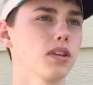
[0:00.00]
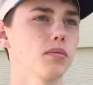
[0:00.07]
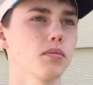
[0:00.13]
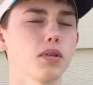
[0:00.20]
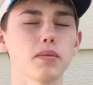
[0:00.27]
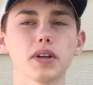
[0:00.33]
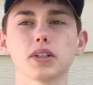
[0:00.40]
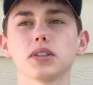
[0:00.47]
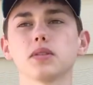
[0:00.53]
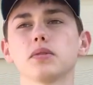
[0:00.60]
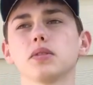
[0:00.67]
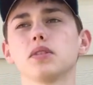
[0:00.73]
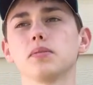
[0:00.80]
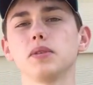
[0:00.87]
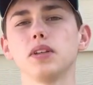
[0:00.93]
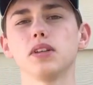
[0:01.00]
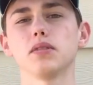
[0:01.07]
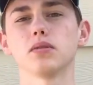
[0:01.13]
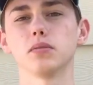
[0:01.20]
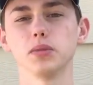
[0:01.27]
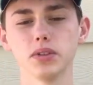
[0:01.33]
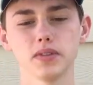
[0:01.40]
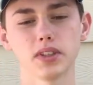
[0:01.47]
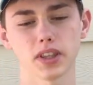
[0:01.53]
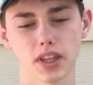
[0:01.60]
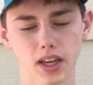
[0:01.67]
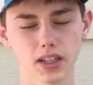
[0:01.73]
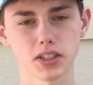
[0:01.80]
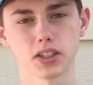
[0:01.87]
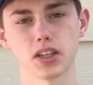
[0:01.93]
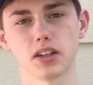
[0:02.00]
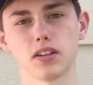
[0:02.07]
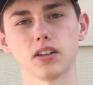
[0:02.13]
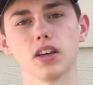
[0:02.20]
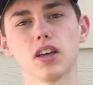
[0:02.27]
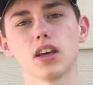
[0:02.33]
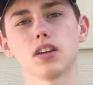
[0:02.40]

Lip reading: but I'm actually going to be removing that channel